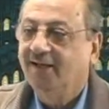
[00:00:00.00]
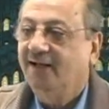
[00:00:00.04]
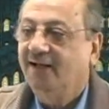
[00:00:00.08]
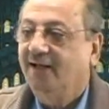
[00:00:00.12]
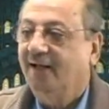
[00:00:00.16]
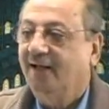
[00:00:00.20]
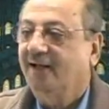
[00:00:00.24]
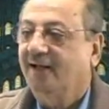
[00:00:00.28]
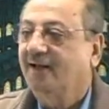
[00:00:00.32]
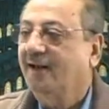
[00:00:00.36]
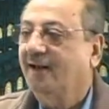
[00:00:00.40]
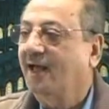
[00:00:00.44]

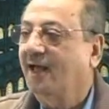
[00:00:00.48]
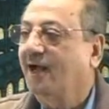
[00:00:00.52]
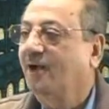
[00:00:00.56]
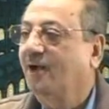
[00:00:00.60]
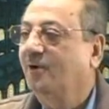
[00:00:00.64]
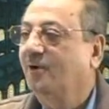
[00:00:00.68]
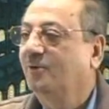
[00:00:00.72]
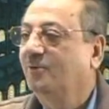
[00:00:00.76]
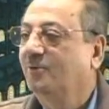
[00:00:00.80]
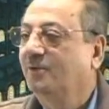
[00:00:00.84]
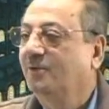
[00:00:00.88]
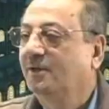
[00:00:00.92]
A
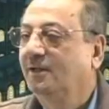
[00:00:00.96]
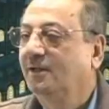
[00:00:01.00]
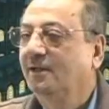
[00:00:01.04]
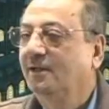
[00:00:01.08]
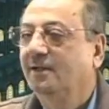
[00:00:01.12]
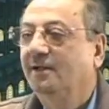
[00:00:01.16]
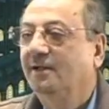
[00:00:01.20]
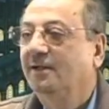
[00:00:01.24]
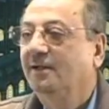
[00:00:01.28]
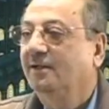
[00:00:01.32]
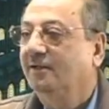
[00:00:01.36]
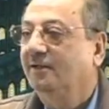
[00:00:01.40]
noun
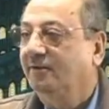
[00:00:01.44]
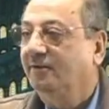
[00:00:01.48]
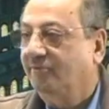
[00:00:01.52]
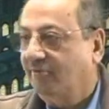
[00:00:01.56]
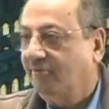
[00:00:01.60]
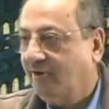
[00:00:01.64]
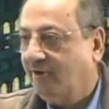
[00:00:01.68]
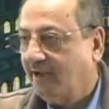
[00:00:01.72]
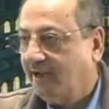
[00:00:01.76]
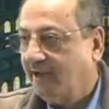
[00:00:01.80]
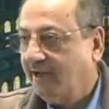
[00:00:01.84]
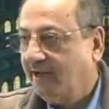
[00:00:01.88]

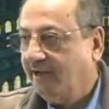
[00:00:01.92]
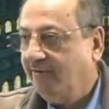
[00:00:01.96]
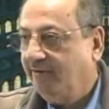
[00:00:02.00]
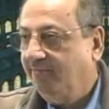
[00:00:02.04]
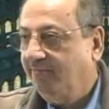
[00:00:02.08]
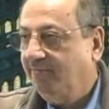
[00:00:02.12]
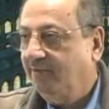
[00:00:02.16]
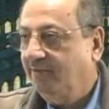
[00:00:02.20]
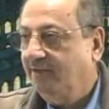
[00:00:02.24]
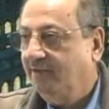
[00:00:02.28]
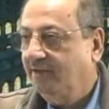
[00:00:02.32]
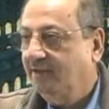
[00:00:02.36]

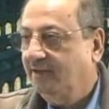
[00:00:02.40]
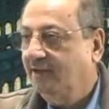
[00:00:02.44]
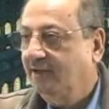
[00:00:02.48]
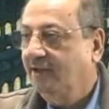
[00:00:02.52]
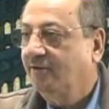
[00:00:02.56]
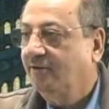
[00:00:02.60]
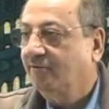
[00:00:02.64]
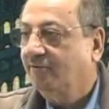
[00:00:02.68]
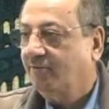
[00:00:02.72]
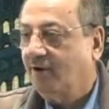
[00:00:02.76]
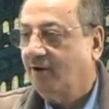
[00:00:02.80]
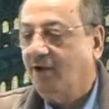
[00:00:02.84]
derived
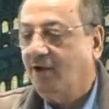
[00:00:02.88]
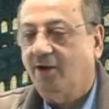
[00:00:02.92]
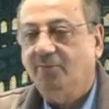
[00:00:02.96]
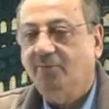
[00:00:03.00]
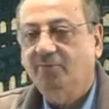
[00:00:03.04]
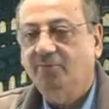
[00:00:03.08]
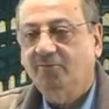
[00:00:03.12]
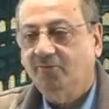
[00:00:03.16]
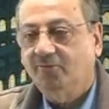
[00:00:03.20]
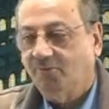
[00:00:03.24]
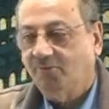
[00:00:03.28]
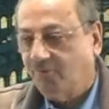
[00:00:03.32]

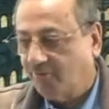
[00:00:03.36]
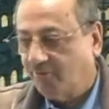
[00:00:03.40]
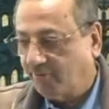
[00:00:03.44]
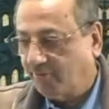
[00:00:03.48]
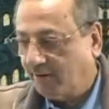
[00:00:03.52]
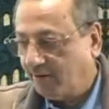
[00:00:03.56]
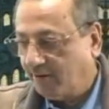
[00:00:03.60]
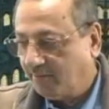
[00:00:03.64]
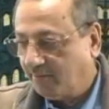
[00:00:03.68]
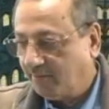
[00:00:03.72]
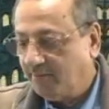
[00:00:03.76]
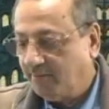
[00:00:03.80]
from
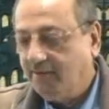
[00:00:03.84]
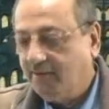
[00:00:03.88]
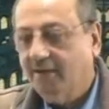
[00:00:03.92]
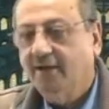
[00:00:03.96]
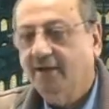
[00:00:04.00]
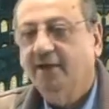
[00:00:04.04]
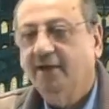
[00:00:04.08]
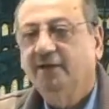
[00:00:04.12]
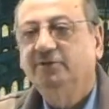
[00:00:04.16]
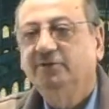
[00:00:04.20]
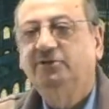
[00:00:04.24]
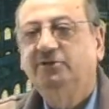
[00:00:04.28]
verb.
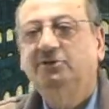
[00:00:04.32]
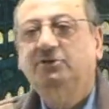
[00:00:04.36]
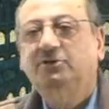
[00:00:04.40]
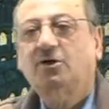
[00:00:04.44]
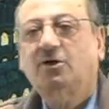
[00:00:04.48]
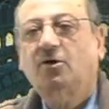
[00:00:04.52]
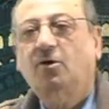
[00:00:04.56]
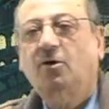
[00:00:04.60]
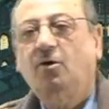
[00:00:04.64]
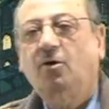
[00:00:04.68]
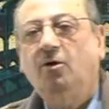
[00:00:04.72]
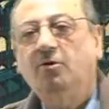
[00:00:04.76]
These are
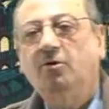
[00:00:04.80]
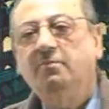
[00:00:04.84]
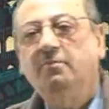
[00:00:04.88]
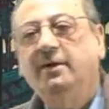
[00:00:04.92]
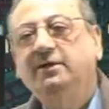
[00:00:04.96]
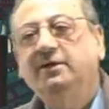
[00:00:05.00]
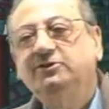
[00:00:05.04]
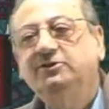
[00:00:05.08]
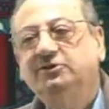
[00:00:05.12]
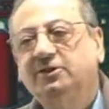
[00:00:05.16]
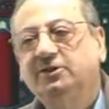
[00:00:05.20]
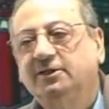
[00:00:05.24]
all
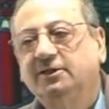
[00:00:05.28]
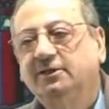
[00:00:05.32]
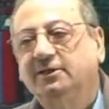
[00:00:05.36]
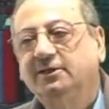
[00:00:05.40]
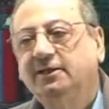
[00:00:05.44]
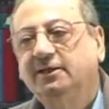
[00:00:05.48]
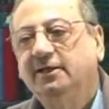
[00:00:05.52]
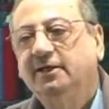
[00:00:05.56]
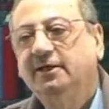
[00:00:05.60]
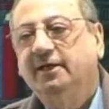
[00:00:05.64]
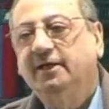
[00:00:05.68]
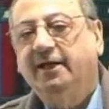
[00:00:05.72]
mentioned
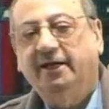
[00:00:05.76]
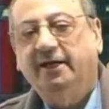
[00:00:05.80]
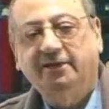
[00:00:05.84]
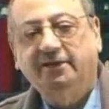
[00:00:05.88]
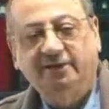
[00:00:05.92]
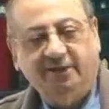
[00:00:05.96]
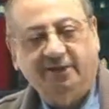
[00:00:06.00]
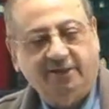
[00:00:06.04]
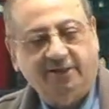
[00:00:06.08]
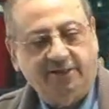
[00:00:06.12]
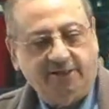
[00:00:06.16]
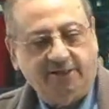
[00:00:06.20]
in
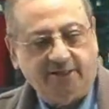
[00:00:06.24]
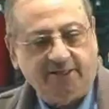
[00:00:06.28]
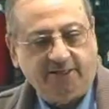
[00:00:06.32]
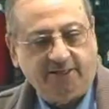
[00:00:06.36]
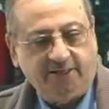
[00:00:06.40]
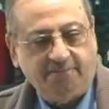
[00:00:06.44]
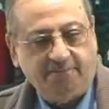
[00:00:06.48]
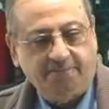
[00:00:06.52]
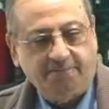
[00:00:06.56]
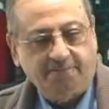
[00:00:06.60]
the key.